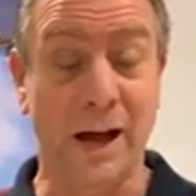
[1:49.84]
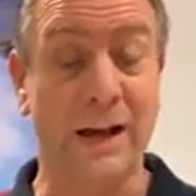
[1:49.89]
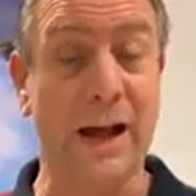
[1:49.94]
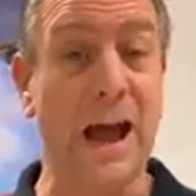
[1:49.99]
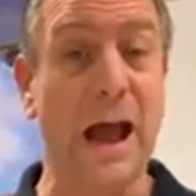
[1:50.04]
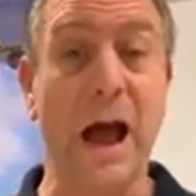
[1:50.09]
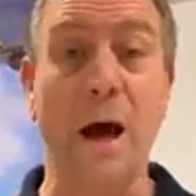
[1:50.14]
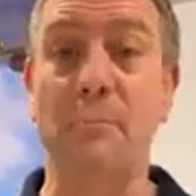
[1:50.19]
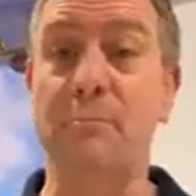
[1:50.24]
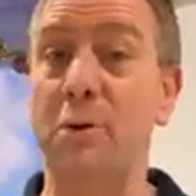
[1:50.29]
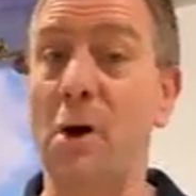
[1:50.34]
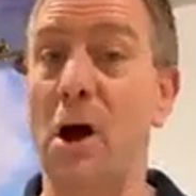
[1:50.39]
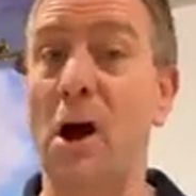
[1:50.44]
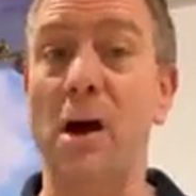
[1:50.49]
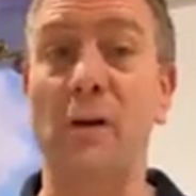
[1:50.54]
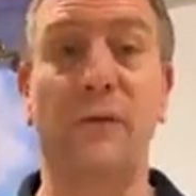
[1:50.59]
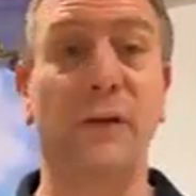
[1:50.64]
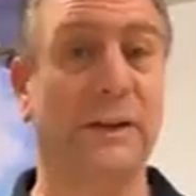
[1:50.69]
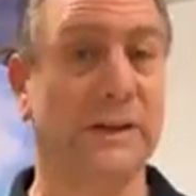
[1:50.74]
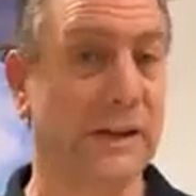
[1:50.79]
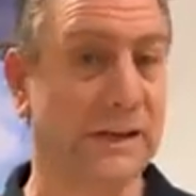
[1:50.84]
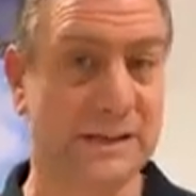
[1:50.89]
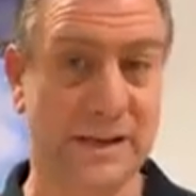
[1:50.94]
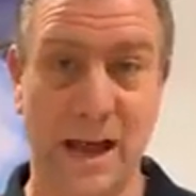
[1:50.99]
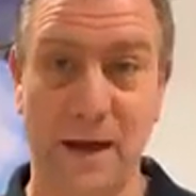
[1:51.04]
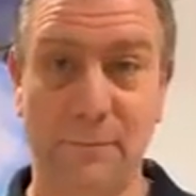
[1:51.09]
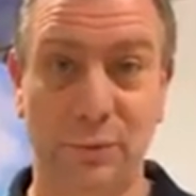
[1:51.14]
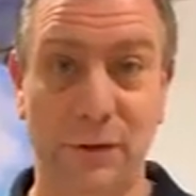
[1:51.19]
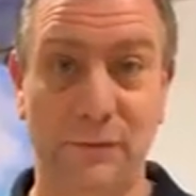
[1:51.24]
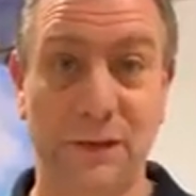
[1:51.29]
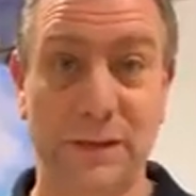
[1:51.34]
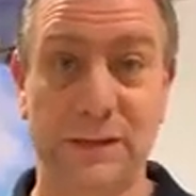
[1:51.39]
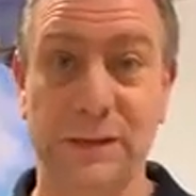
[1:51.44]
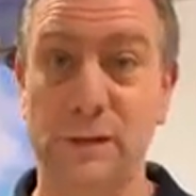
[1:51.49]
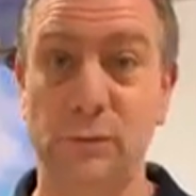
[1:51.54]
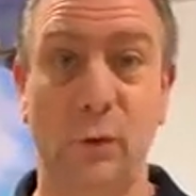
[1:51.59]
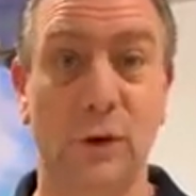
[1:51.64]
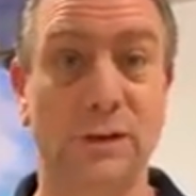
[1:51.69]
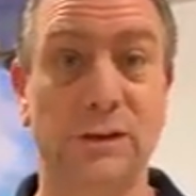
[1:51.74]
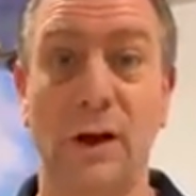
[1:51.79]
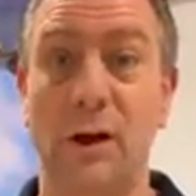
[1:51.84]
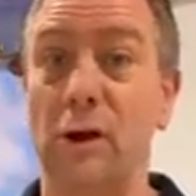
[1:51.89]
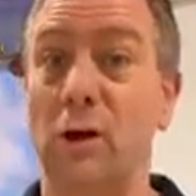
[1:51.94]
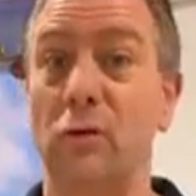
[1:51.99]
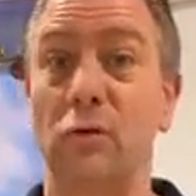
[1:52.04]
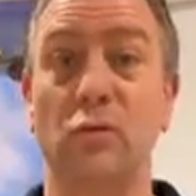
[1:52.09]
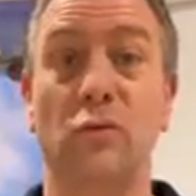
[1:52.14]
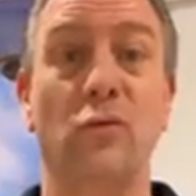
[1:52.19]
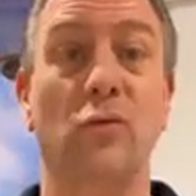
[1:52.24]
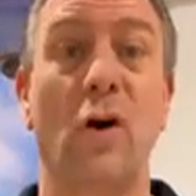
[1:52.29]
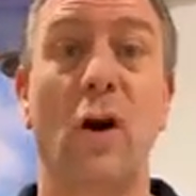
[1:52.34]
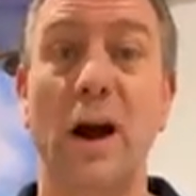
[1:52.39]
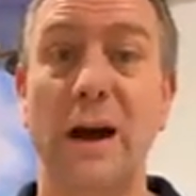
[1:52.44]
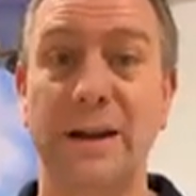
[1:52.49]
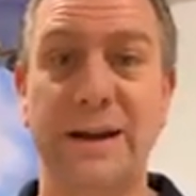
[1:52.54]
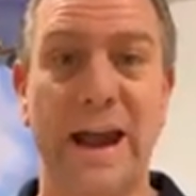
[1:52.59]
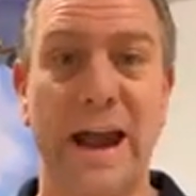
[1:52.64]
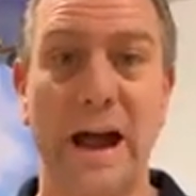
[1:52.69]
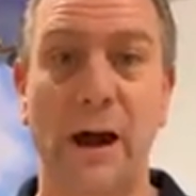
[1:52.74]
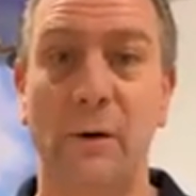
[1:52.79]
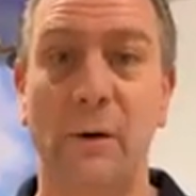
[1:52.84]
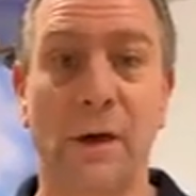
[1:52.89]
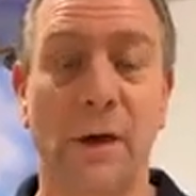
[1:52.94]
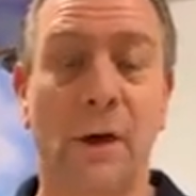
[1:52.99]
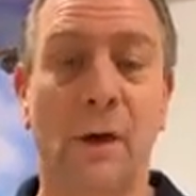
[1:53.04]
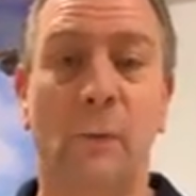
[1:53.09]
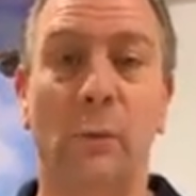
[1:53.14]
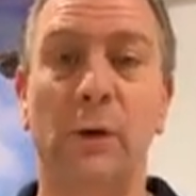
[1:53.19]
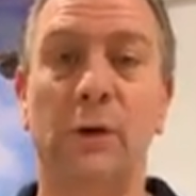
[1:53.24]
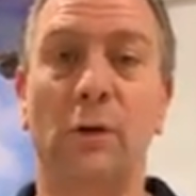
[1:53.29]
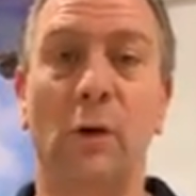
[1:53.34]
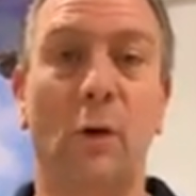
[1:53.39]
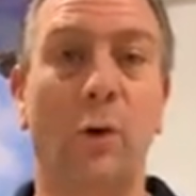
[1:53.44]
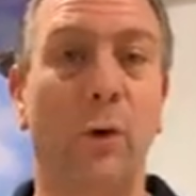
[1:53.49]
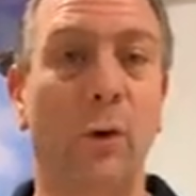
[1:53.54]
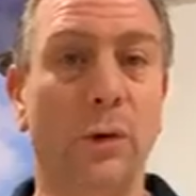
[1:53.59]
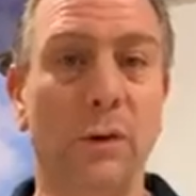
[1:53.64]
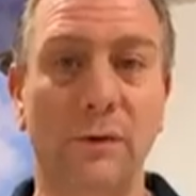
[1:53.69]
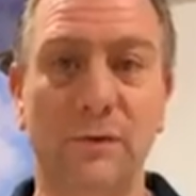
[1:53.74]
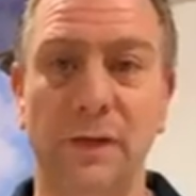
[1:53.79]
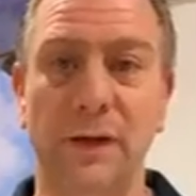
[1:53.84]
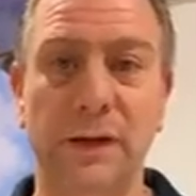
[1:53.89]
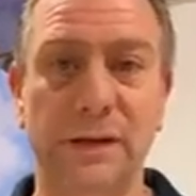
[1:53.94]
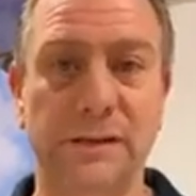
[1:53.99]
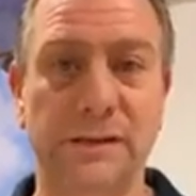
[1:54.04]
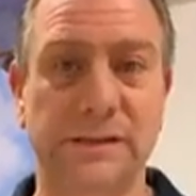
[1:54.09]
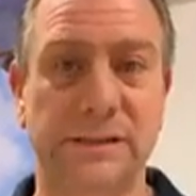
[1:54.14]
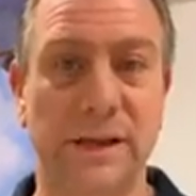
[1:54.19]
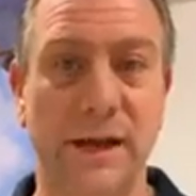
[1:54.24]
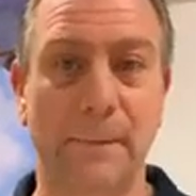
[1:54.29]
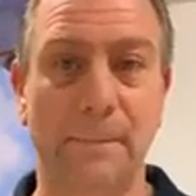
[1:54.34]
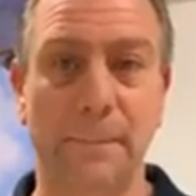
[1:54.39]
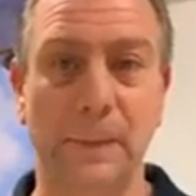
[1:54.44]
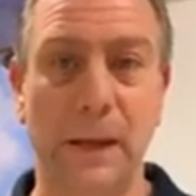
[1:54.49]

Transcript: Okay, a perfect example of this is what's going on right now with all of these,